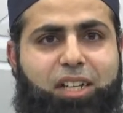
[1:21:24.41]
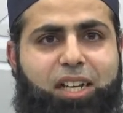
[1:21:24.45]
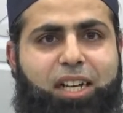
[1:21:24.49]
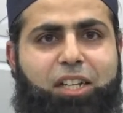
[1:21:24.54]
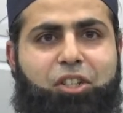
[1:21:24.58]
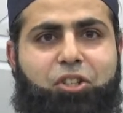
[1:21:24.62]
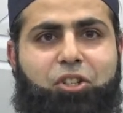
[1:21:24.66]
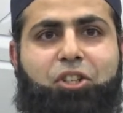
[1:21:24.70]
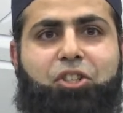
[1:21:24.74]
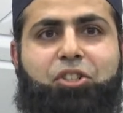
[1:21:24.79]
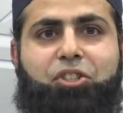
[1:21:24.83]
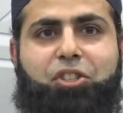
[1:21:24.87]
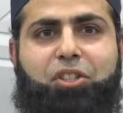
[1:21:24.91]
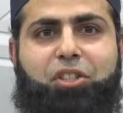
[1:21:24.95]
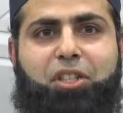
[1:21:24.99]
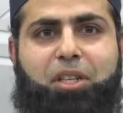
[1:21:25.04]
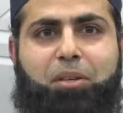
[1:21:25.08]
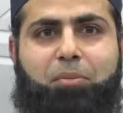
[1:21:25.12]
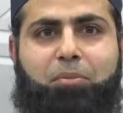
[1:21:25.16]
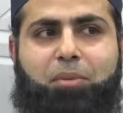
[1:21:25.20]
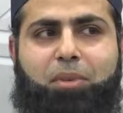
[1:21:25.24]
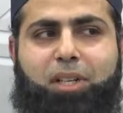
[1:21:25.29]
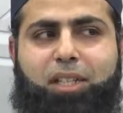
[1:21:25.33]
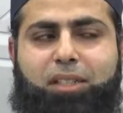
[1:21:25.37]
I nurtured
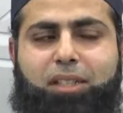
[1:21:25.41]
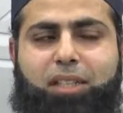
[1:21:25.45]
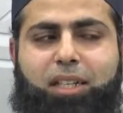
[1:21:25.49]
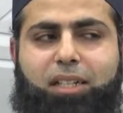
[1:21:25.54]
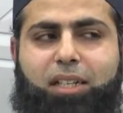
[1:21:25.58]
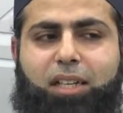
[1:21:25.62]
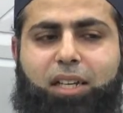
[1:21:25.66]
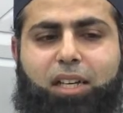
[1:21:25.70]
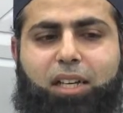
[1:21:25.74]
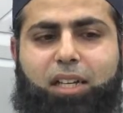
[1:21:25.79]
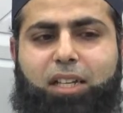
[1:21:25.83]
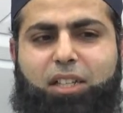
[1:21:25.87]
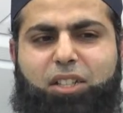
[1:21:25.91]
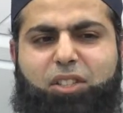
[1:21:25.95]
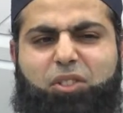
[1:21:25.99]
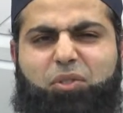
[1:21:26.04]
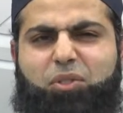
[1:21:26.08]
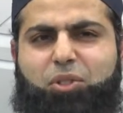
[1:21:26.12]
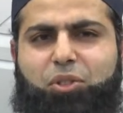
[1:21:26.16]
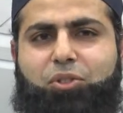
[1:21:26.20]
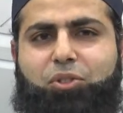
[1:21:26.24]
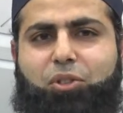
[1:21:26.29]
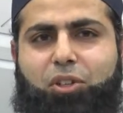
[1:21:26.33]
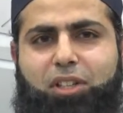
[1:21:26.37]
him, and then you've
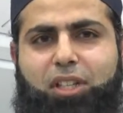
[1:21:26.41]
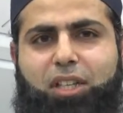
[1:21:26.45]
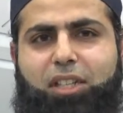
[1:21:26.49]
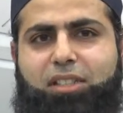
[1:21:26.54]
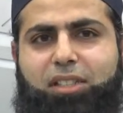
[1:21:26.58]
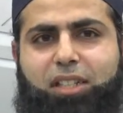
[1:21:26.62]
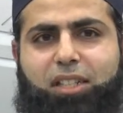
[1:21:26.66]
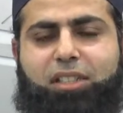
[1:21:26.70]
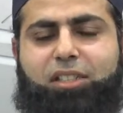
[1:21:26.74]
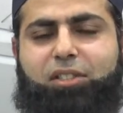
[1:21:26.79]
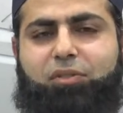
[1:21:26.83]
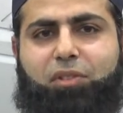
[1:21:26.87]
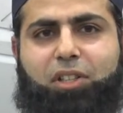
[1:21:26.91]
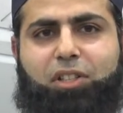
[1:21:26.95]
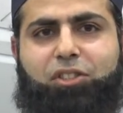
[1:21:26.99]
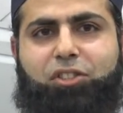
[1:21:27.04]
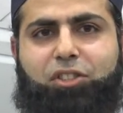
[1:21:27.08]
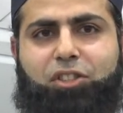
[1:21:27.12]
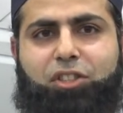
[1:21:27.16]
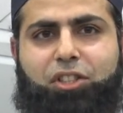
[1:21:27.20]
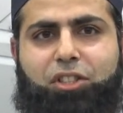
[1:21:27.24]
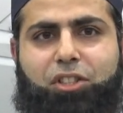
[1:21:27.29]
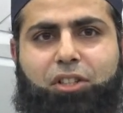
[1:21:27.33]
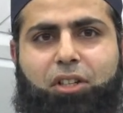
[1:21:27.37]
just got that
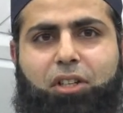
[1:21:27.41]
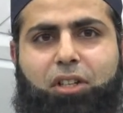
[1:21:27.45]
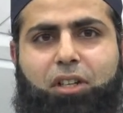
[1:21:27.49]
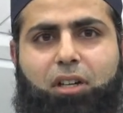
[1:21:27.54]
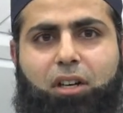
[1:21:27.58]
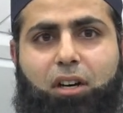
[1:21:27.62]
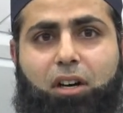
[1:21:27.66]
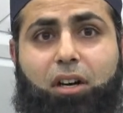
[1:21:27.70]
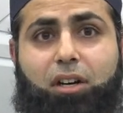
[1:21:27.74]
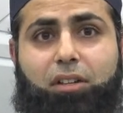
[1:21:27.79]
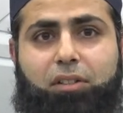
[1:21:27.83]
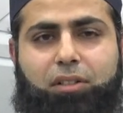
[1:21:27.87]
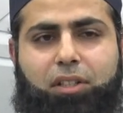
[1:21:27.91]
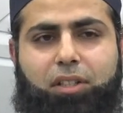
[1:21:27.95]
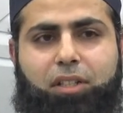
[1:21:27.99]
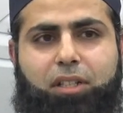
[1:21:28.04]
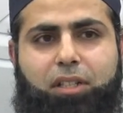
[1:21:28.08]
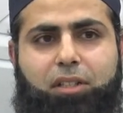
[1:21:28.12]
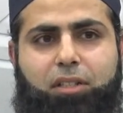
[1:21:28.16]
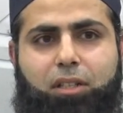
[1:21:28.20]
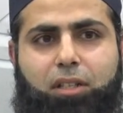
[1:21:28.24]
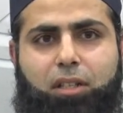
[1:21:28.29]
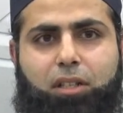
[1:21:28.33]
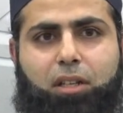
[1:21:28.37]
satisfaction in your heart,
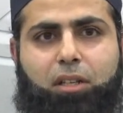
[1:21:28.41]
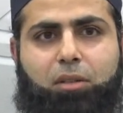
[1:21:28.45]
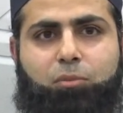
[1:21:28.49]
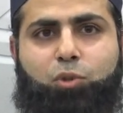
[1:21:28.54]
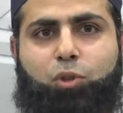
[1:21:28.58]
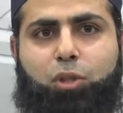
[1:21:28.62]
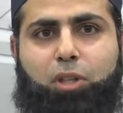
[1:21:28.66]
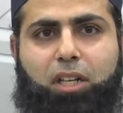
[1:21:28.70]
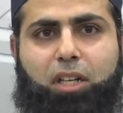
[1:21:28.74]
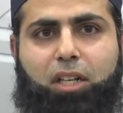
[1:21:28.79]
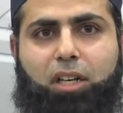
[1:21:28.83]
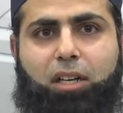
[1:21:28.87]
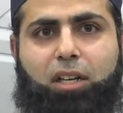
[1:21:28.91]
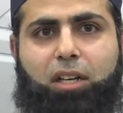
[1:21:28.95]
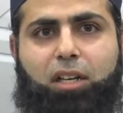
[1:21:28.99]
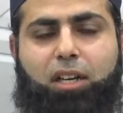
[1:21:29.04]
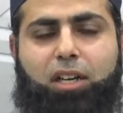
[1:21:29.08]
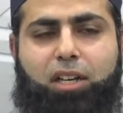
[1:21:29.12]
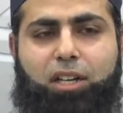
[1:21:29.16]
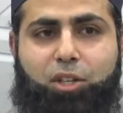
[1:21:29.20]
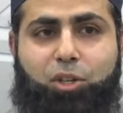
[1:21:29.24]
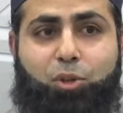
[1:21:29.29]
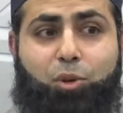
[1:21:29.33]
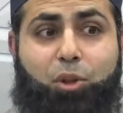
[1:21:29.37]
thinking that alhamdulillah,
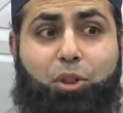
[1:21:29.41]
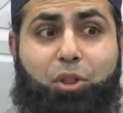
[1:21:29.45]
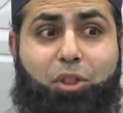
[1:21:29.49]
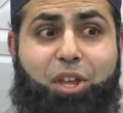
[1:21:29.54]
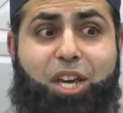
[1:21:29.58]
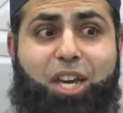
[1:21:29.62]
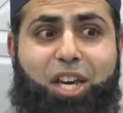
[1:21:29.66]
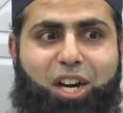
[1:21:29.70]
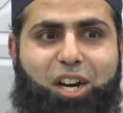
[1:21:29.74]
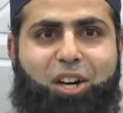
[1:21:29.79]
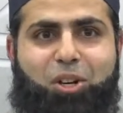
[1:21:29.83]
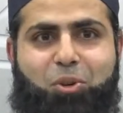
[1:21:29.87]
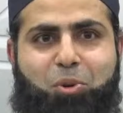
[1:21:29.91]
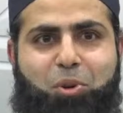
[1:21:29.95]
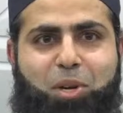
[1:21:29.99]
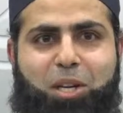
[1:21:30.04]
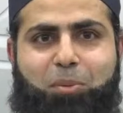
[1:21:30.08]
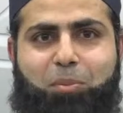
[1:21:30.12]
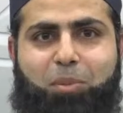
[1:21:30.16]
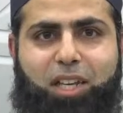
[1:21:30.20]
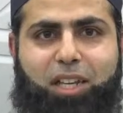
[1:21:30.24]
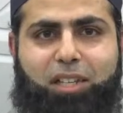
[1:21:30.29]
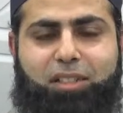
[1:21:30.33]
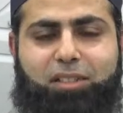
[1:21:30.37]
you know, they are
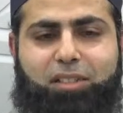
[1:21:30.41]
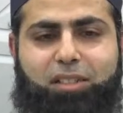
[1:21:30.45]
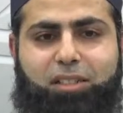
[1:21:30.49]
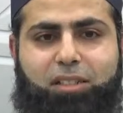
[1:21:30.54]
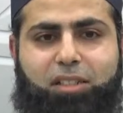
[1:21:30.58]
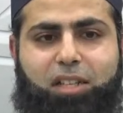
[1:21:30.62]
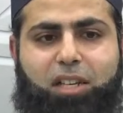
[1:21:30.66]
going places.